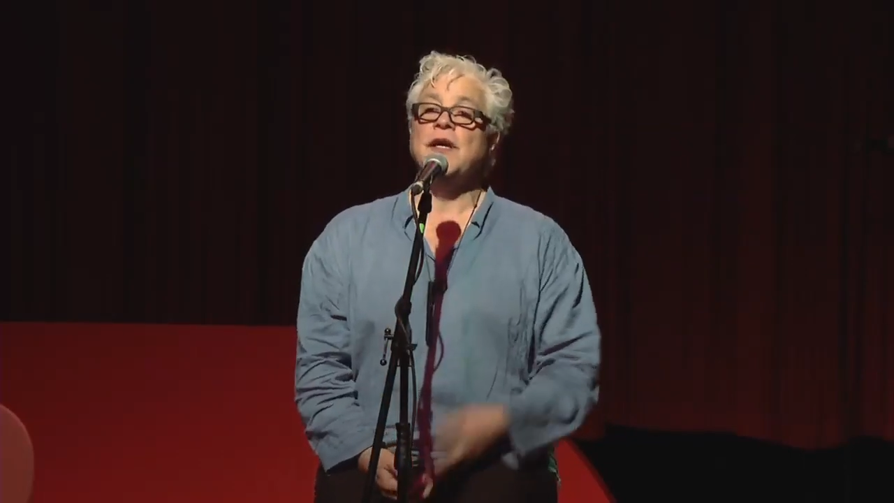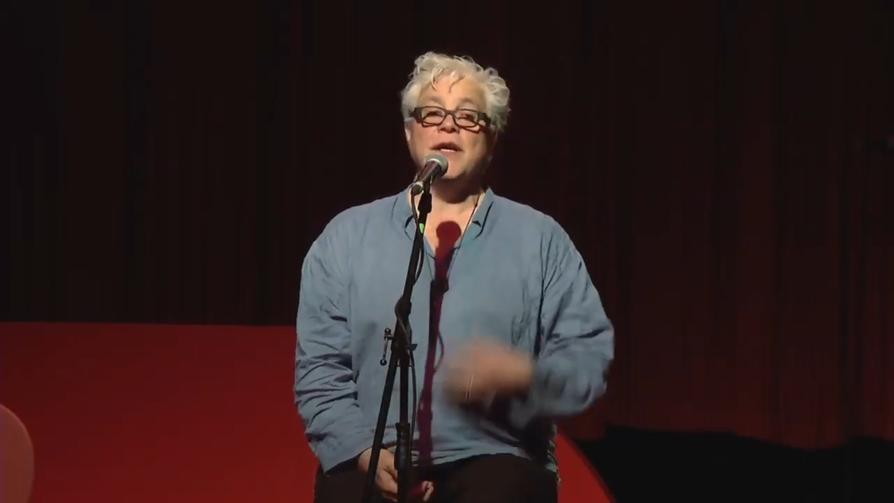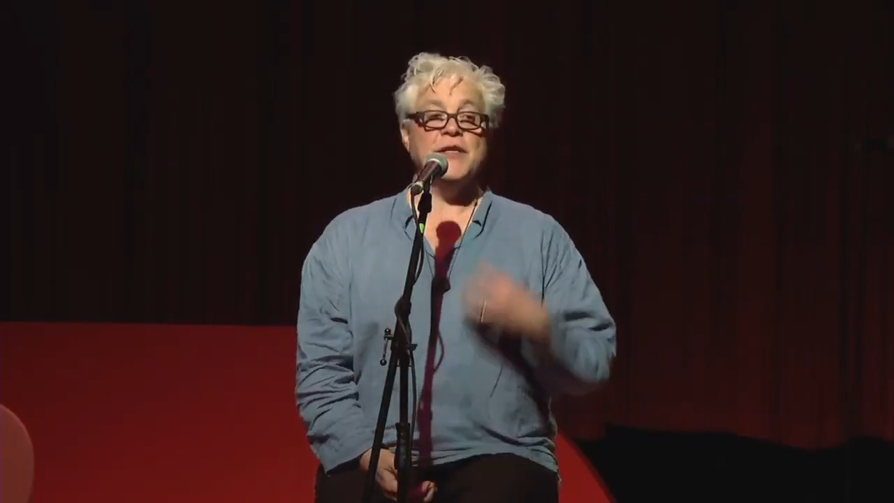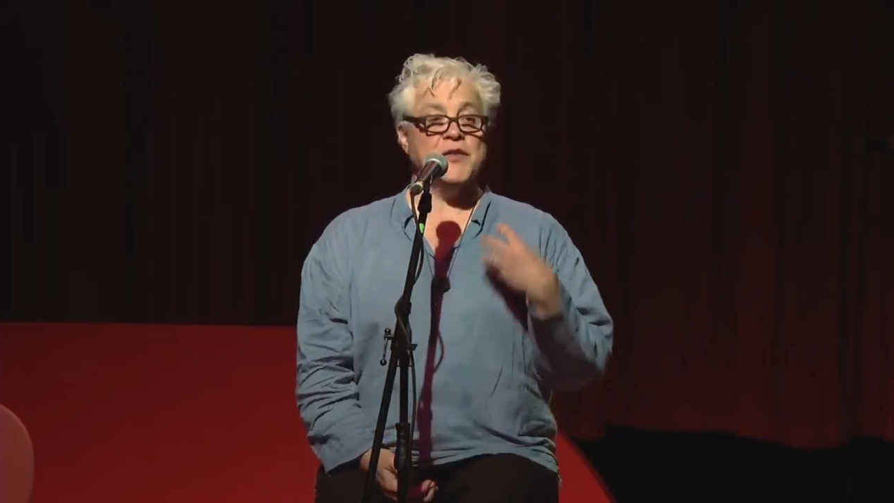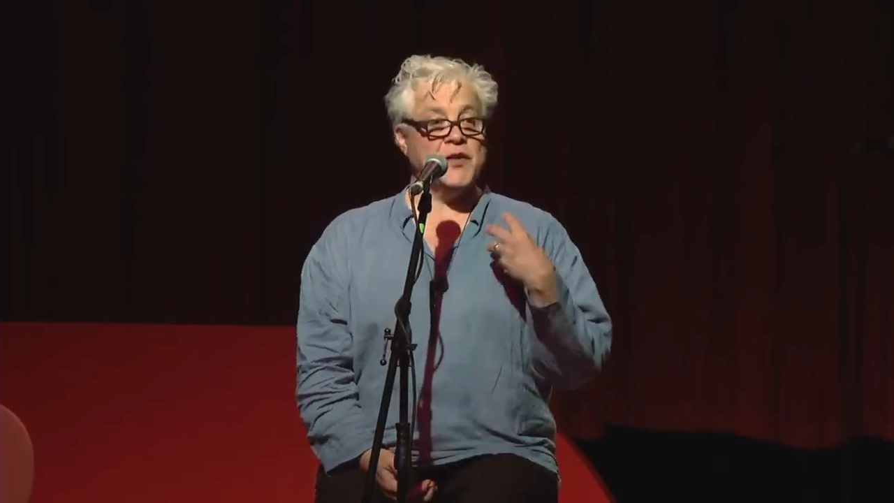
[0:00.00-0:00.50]

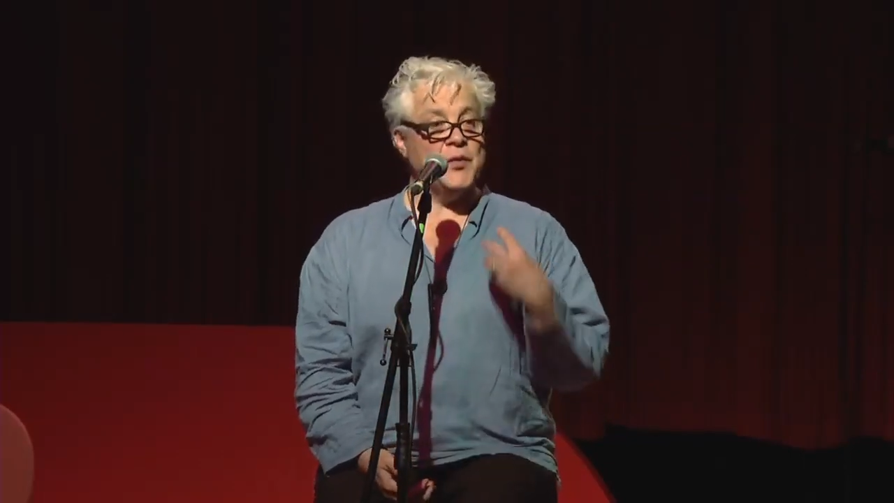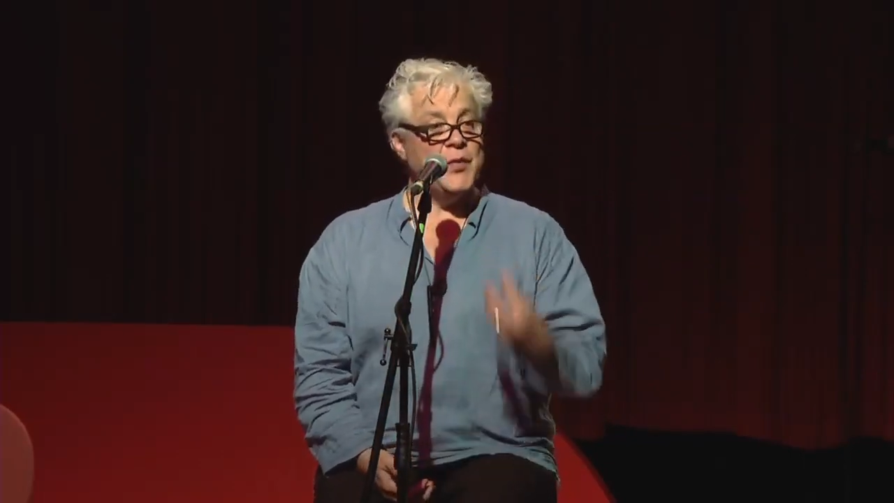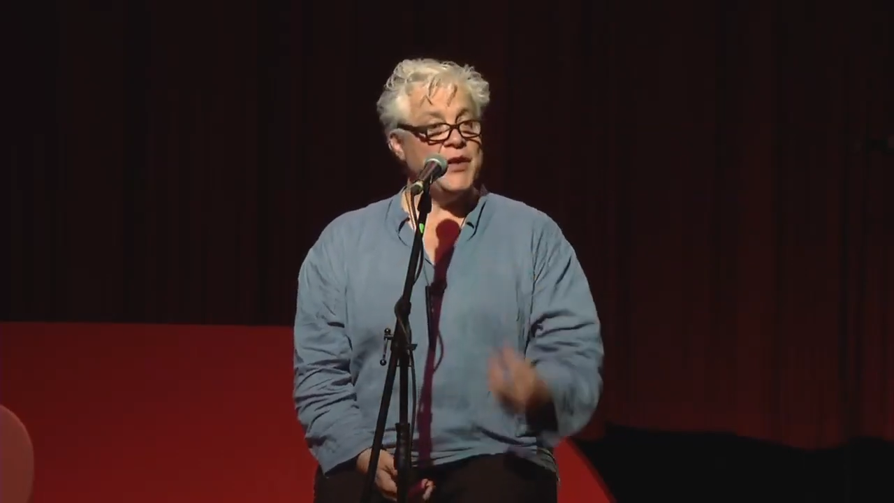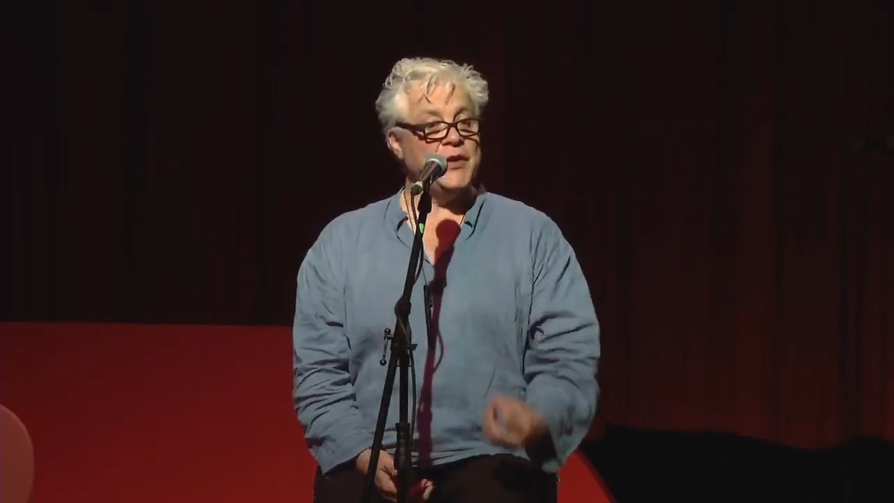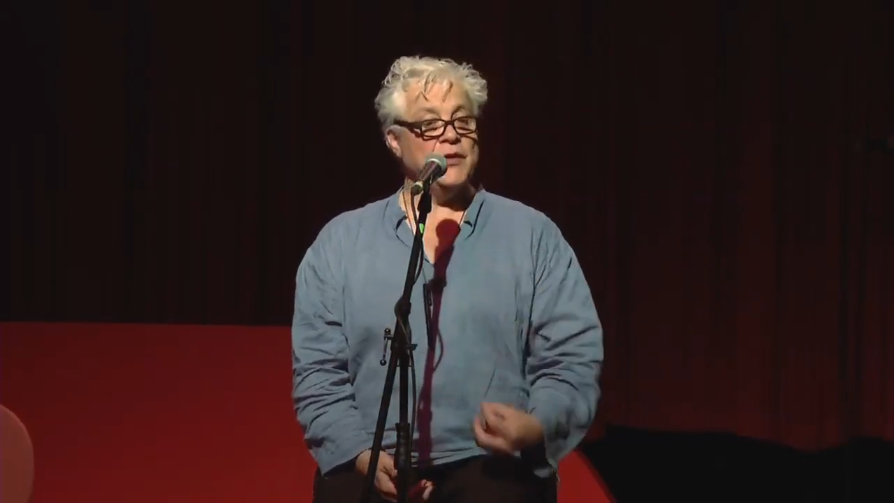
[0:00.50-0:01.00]
It's
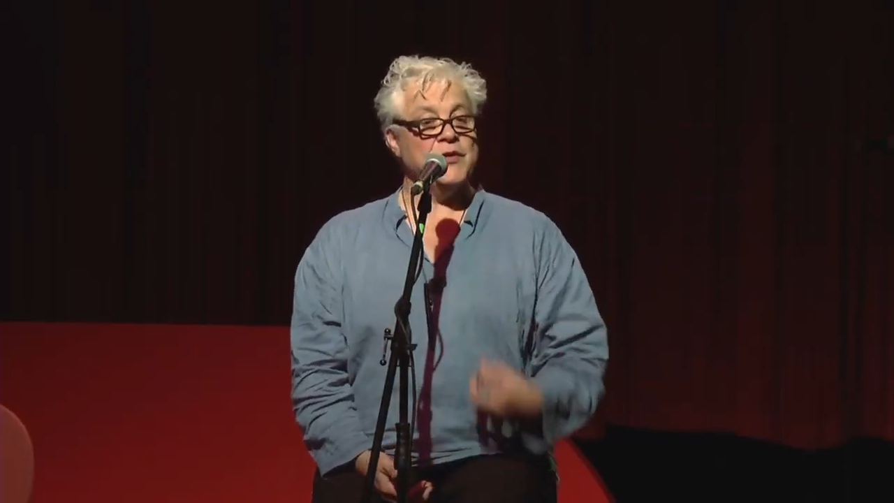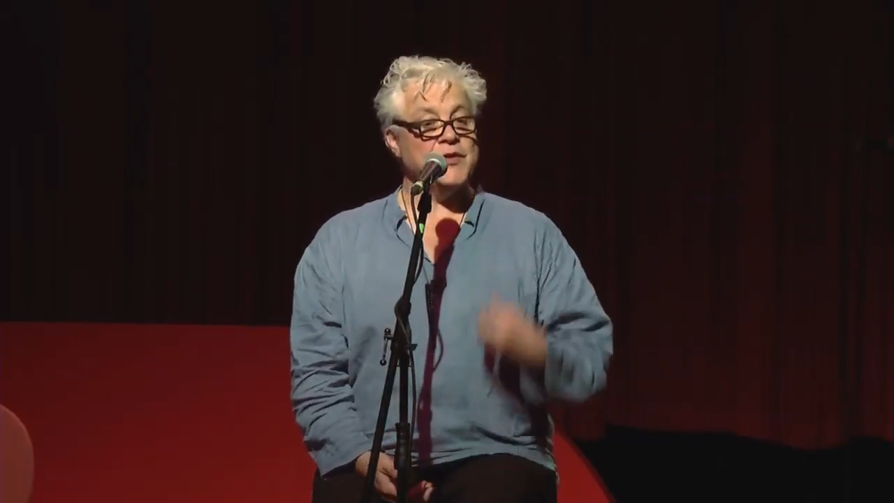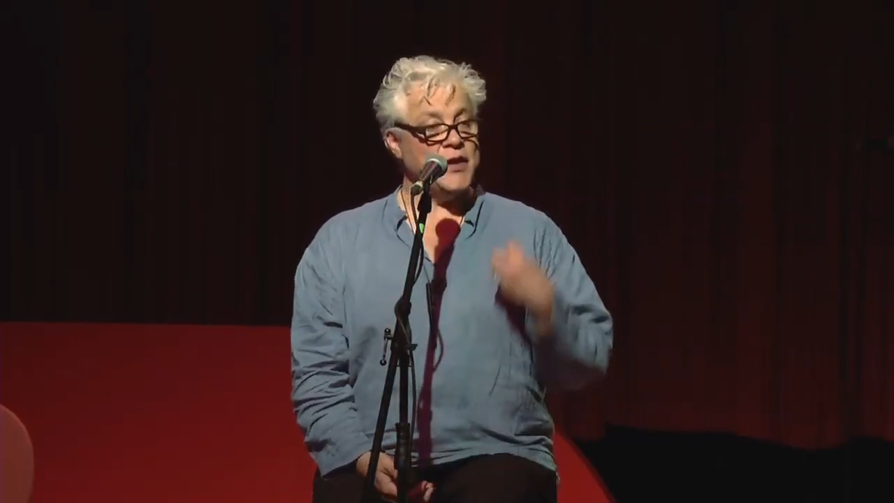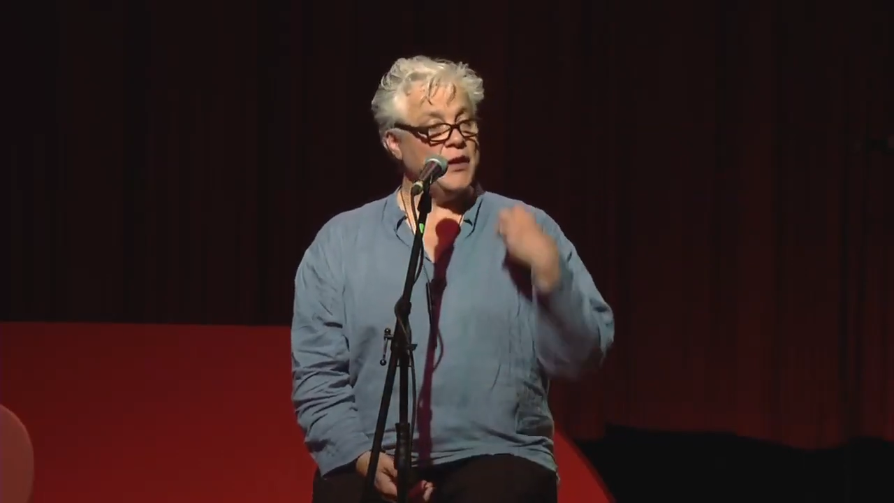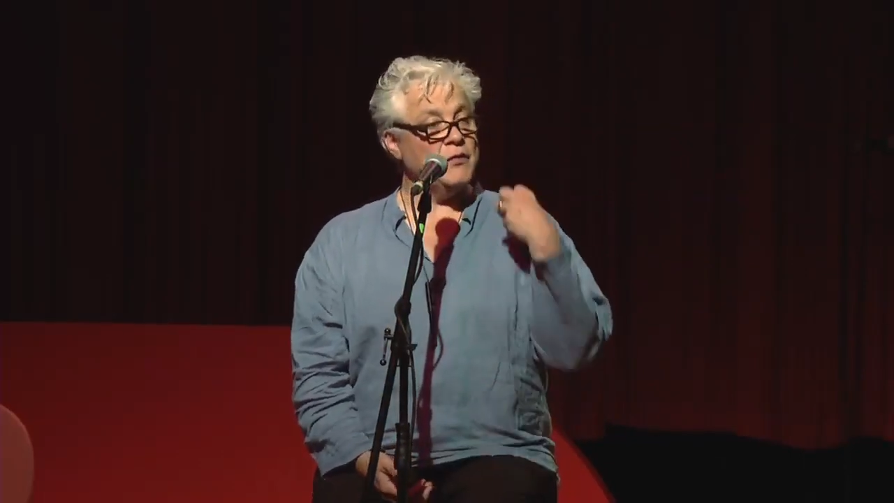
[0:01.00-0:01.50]
committing
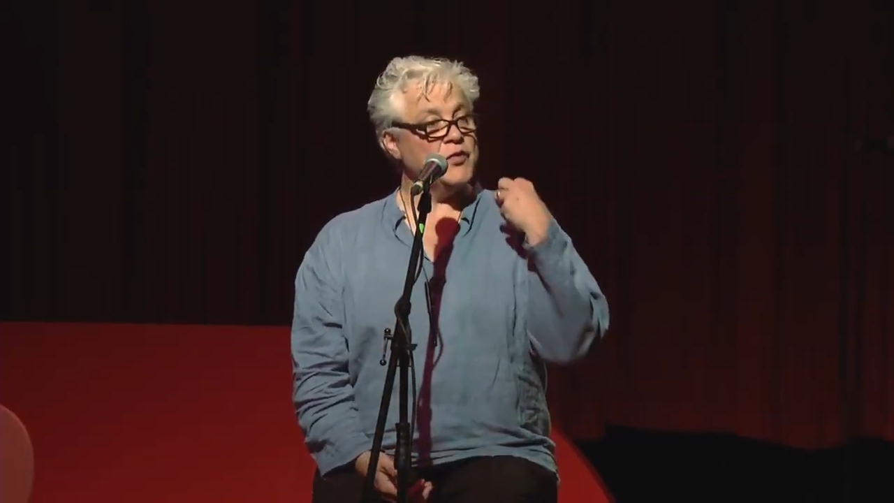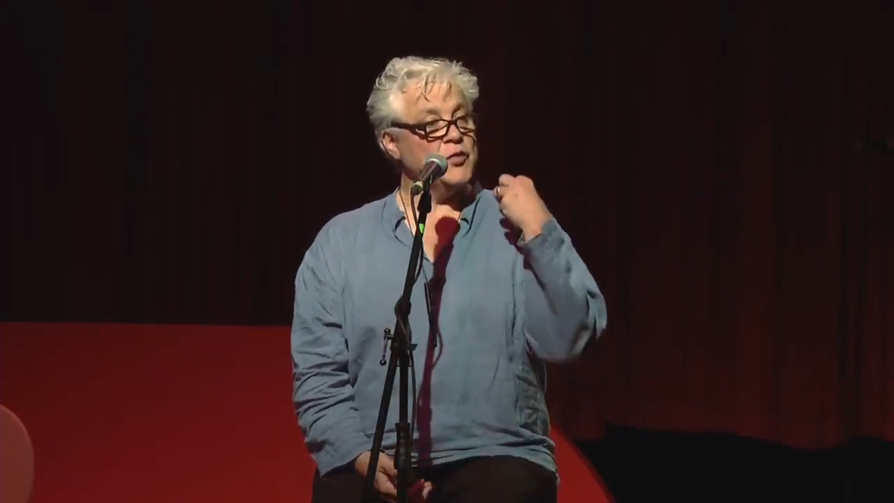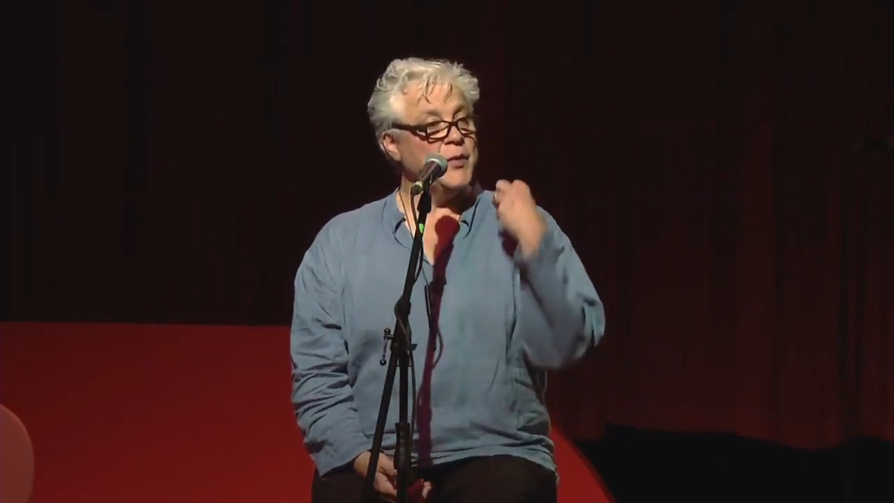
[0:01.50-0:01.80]
ourselves to